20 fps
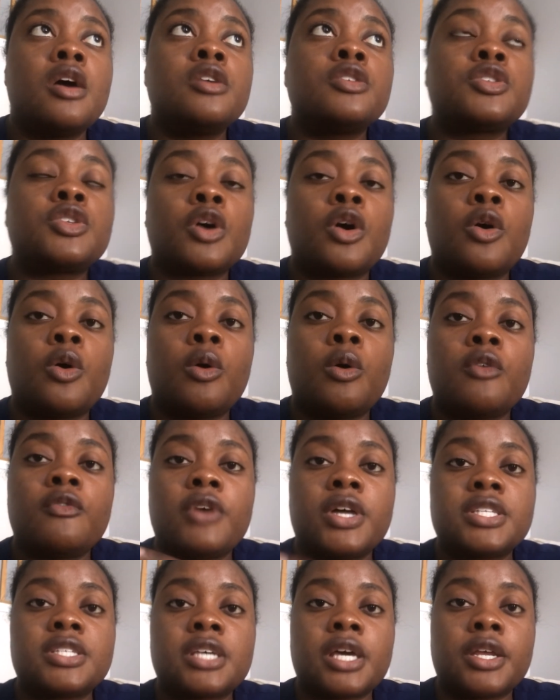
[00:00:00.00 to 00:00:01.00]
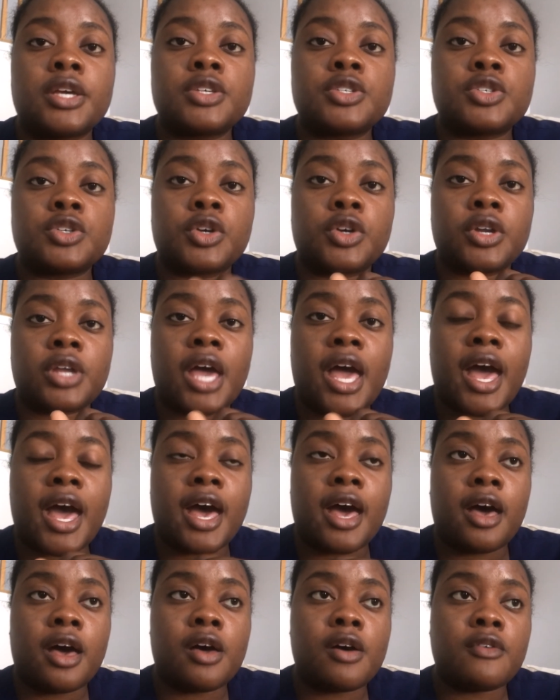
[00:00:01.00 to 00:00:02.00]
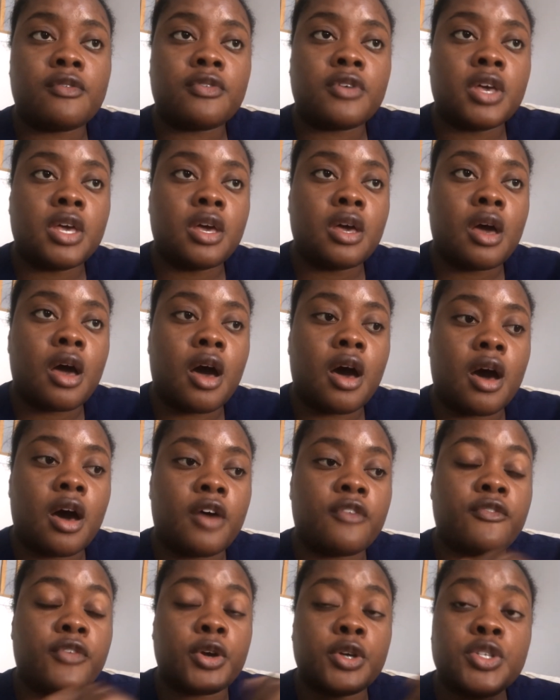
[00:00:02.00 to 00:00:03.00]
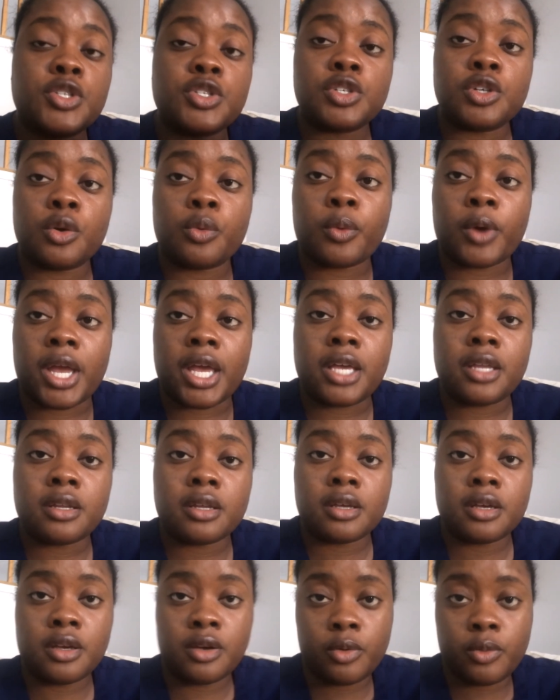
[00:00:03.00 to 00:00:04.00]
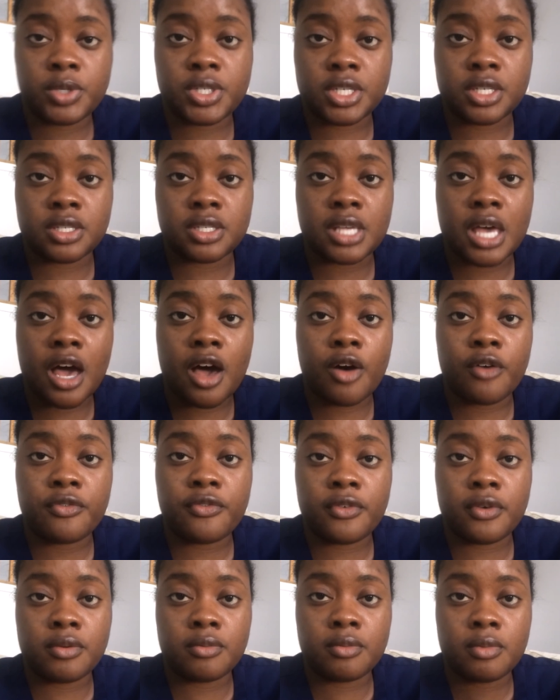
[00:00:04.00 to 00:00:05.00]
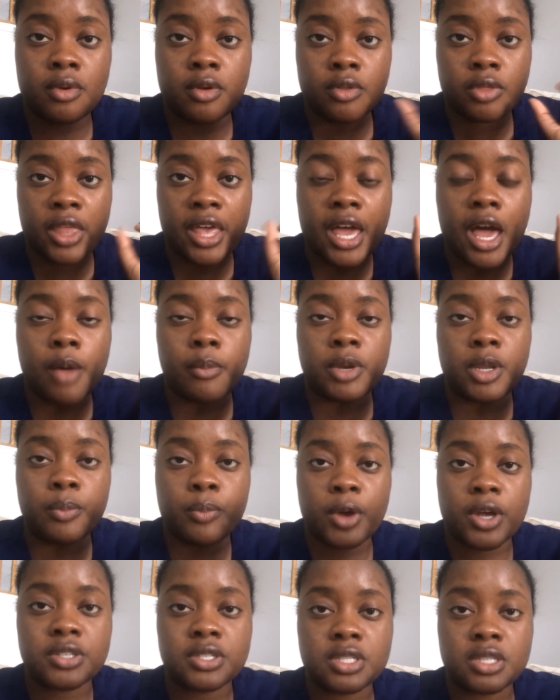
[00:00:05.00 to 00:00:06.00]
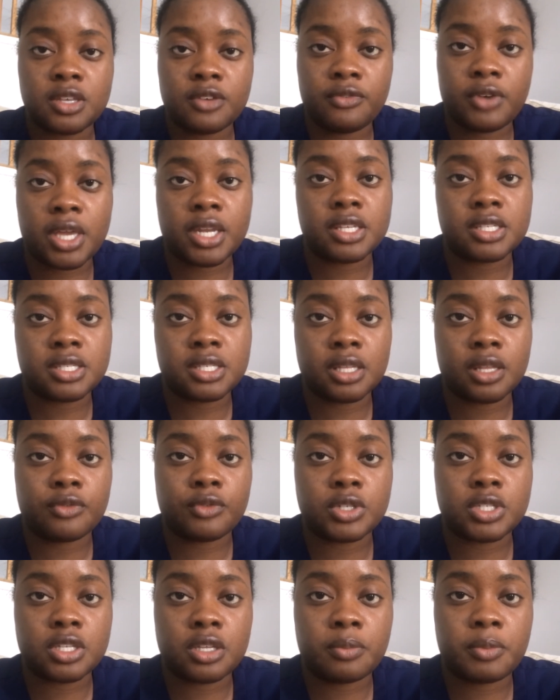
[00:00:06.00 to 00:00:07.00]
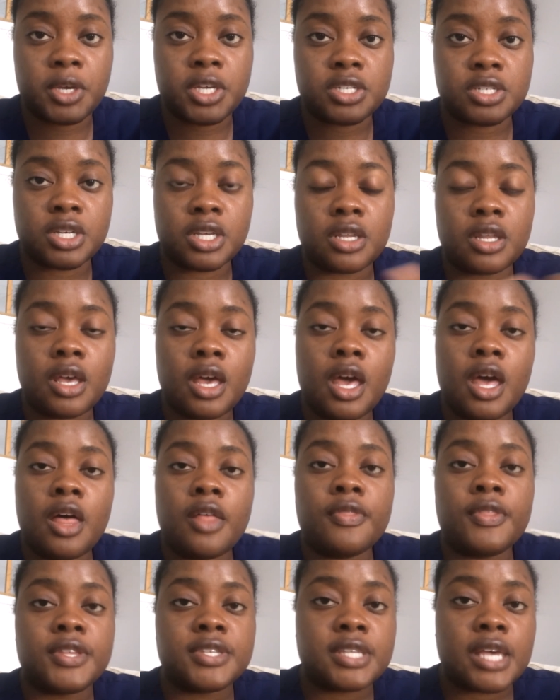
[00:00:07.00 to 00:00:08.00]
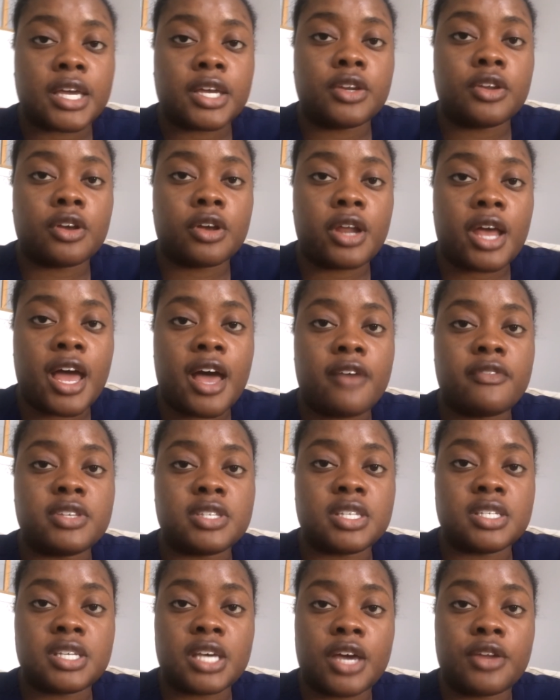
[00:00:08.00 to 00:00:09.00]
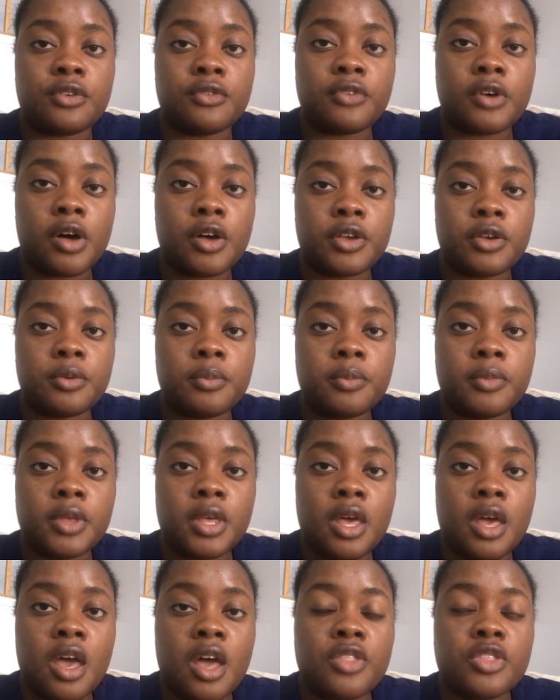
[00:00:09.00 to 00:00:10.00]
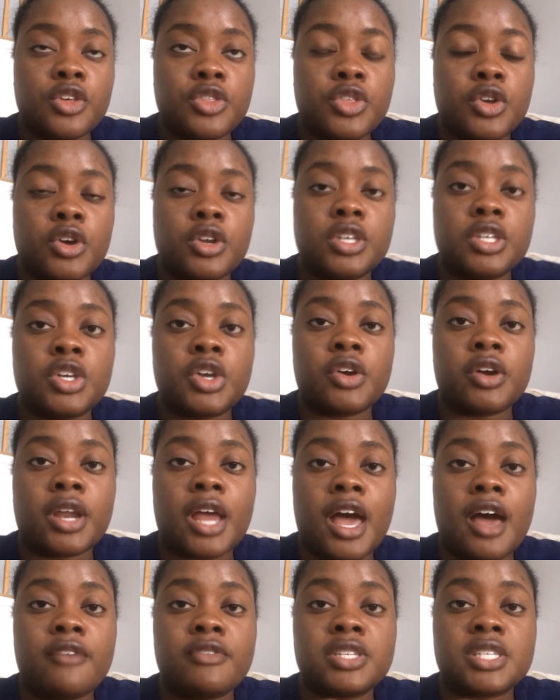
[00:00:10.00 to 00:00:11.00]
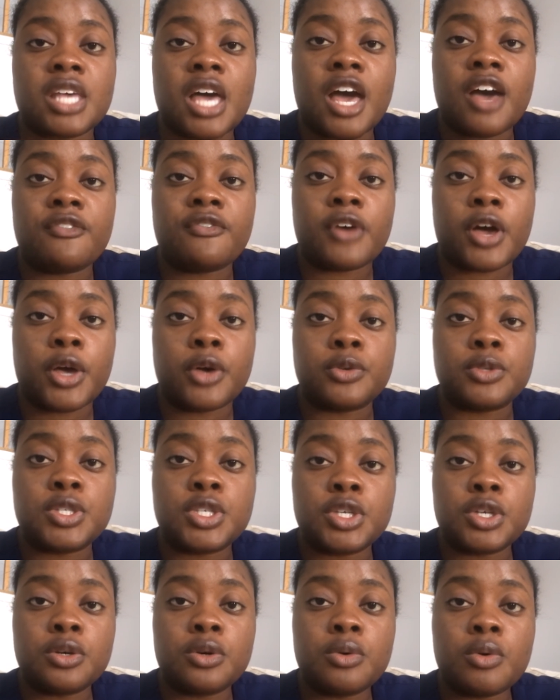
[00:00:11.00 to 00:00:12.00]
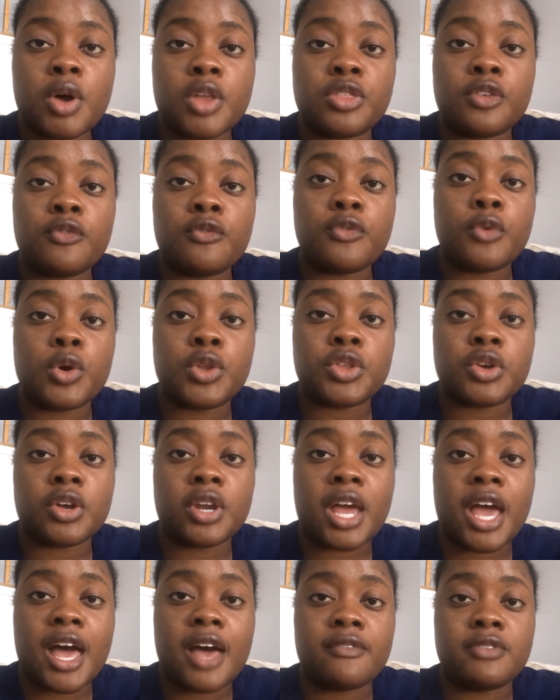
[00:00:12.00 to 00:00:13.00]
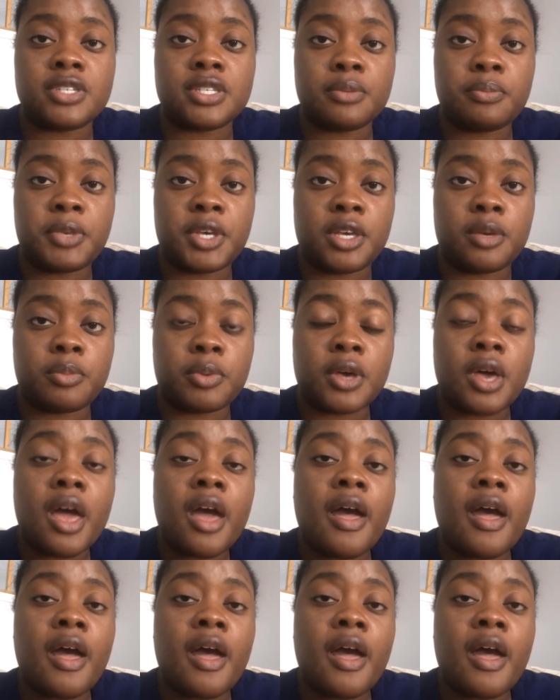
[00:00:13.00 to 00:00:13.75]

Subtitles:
So vent settings, you're going to have first your rate, which is how many breaths the vent is delivering to the patient. The second you're going to have is the tidal volume. The third you're going to have is the FiO2, and the fourth you're going to have is the PEEP.